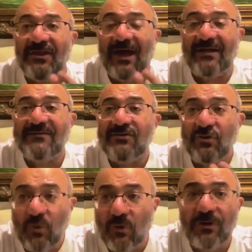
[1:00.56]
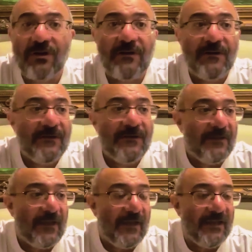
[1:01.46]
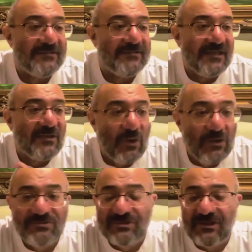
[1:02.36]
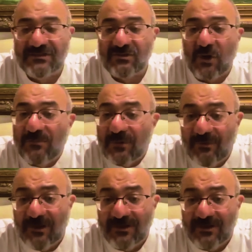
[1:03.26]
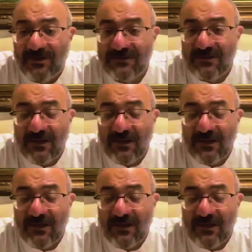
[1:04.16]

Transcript: that your psychology is compromised.